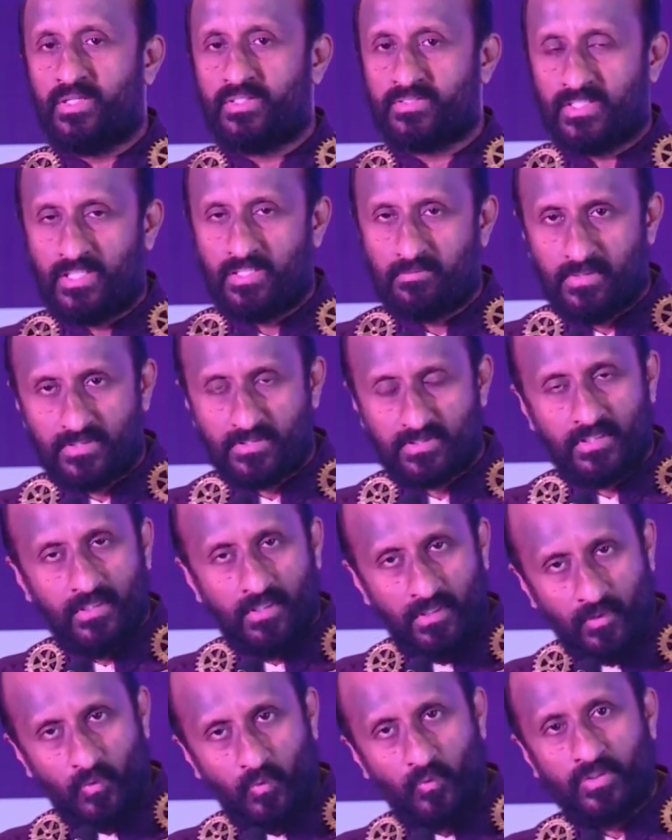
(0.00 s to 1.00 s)
many assignments
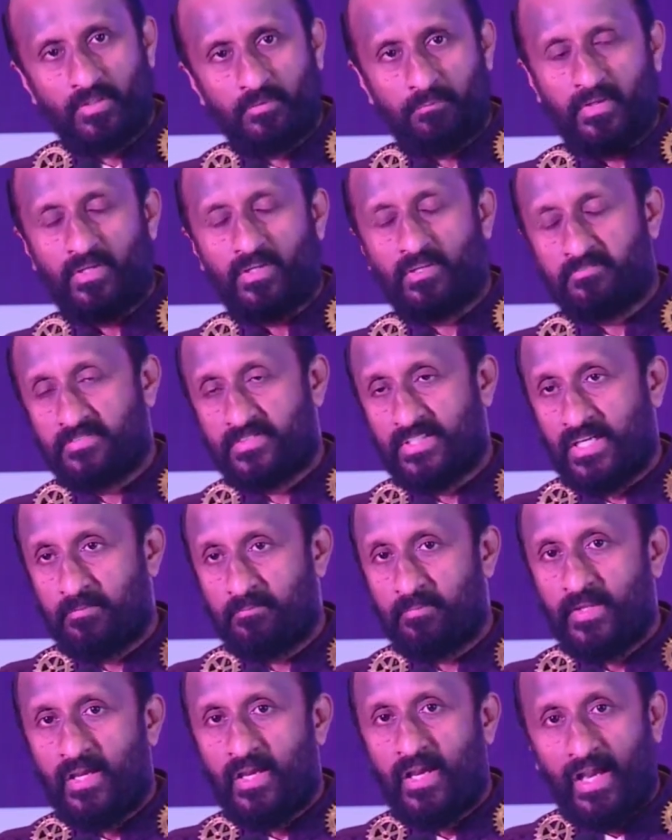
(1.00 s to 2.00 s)
over the period of
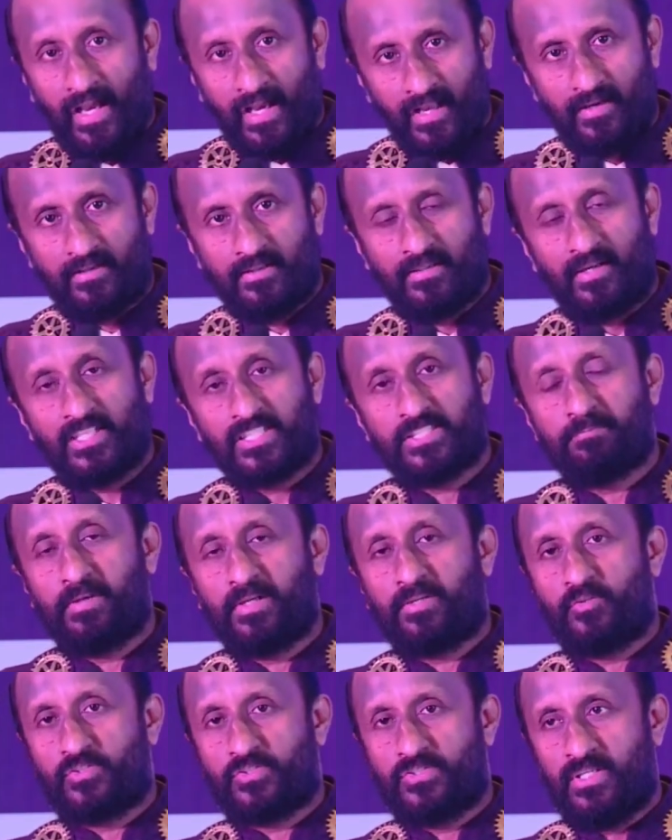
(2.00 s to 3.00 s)
time, and the
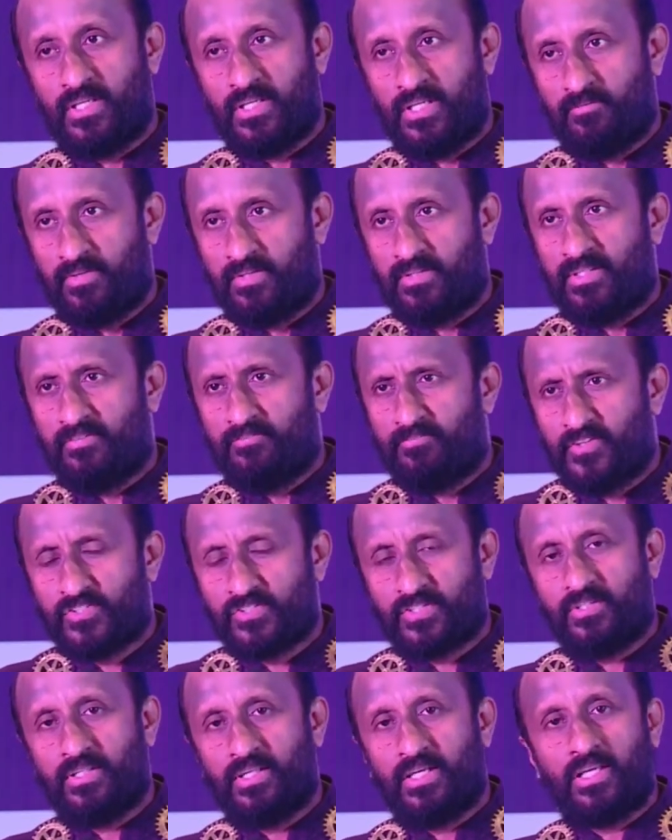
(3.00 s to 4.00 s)
respect which they are giving, the
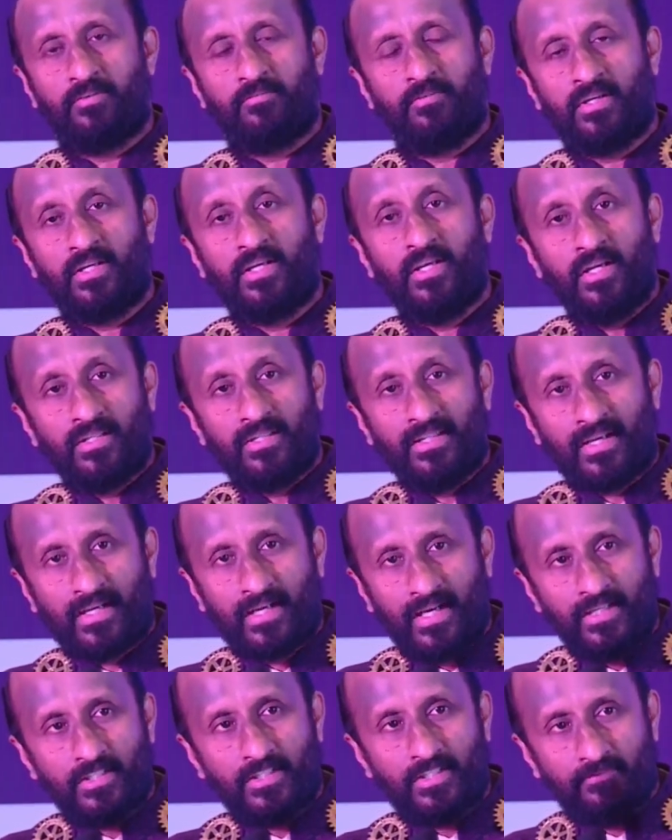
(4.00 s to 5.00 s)
affection they are giving, the
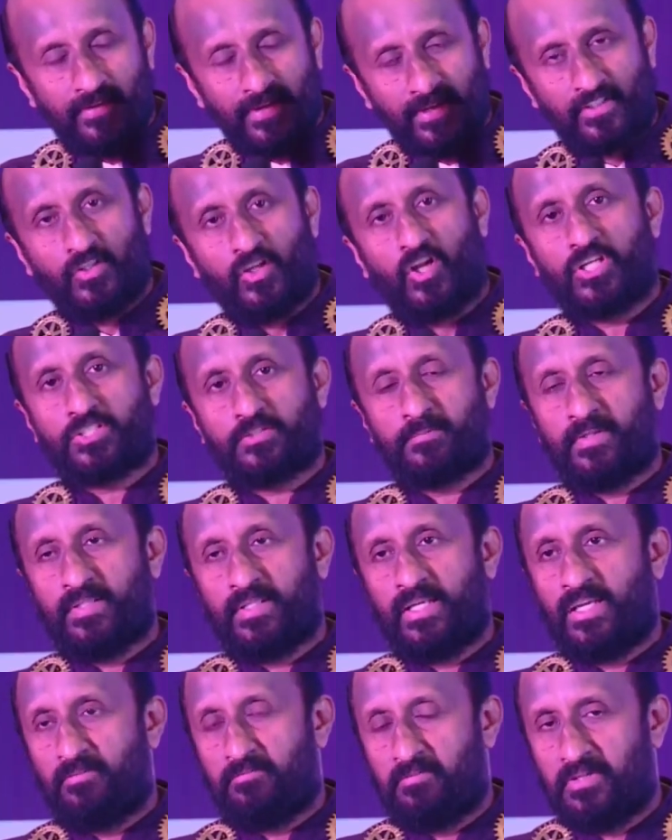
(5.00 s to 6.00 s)
kind of acknowledgement
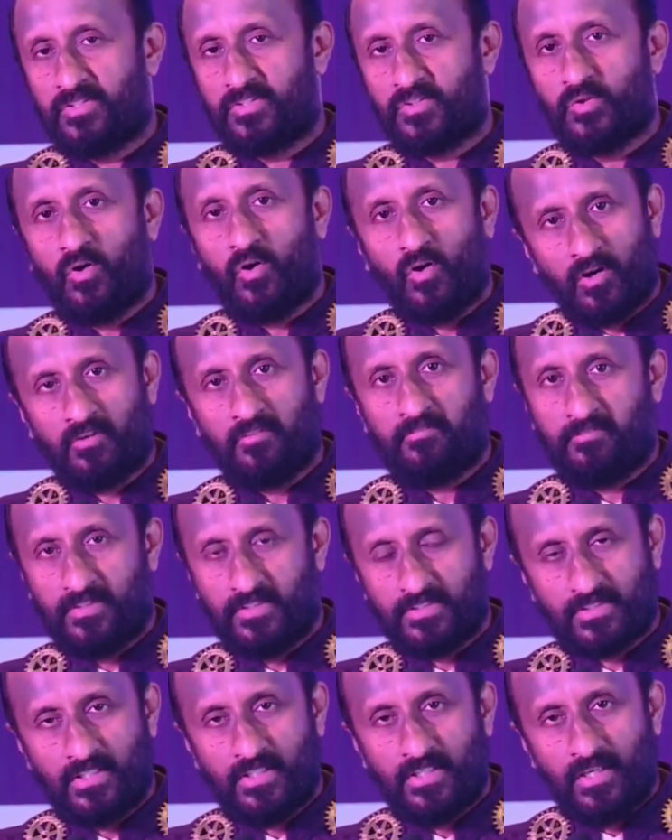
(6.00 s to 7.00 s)
they are giving to all of
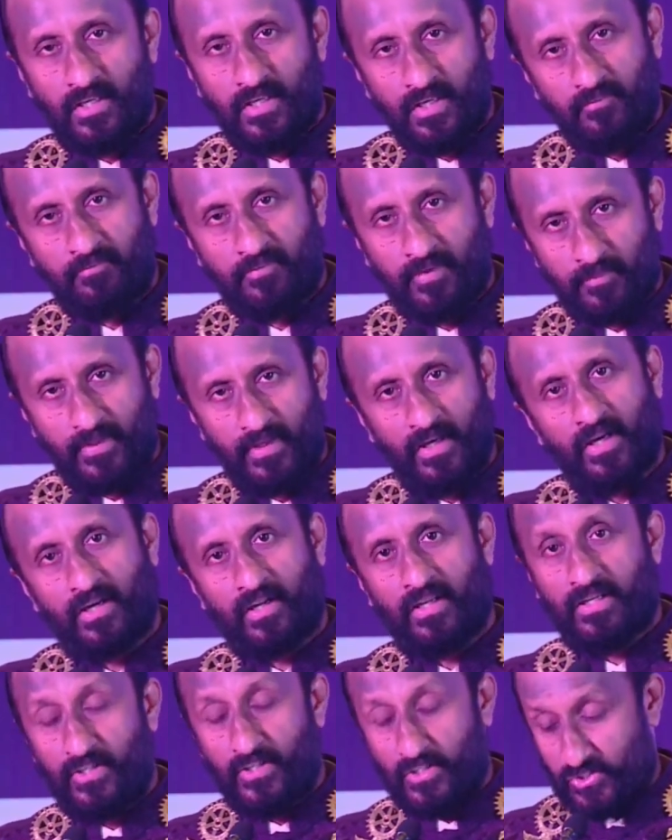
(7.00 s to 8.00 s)
us from the
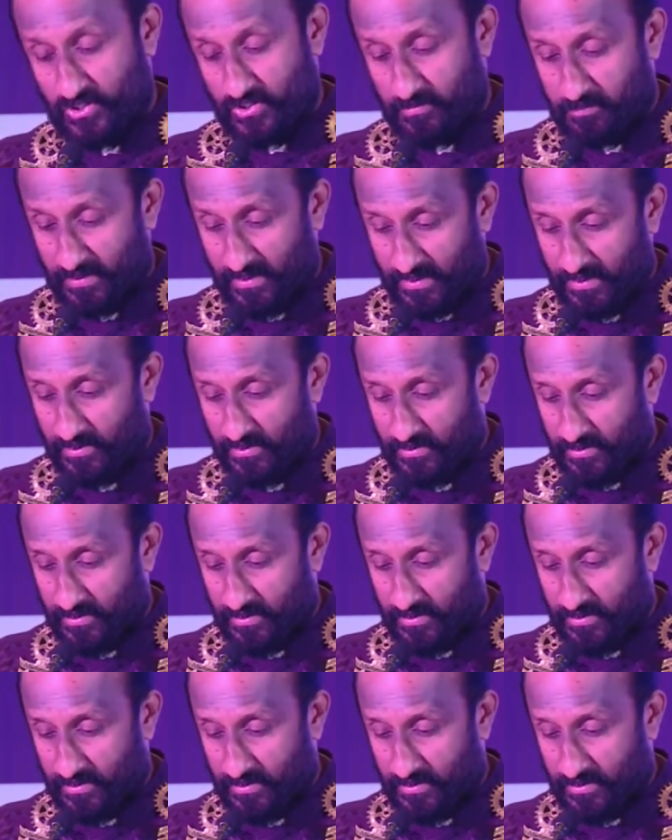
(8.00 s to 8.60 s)
RI leadership